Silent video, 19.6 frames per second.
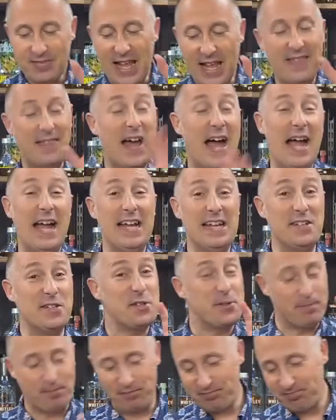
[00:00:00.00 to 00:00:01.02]
And that
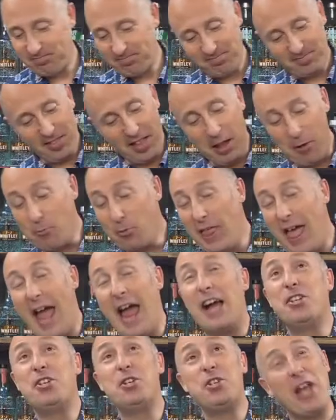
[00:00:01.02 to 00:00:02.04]
is,
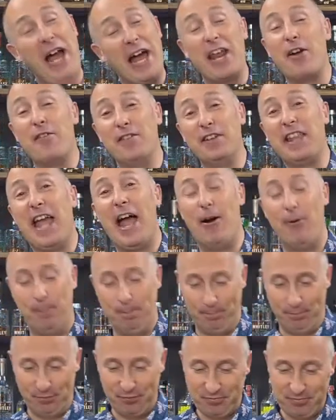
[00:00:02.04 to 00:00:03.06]
without a shadow of a doubt,
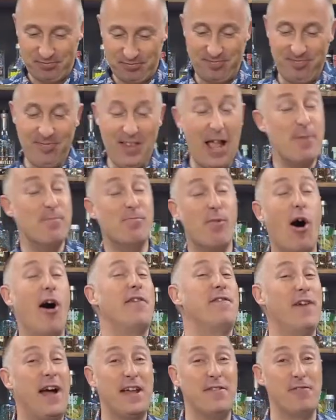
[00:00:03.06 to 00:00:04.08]
my
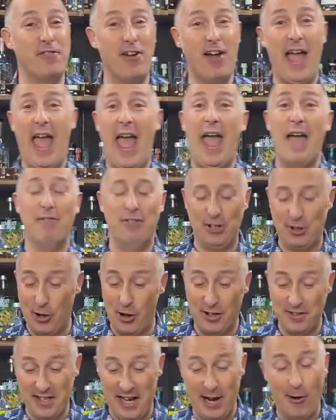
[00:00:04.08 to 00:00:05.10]
favourite ever
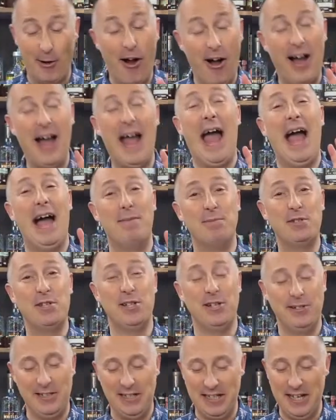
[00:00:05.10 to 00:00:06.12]
cocktail. I
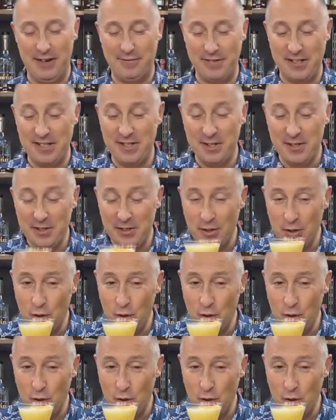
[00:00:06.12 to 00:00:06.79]
absolutely love this.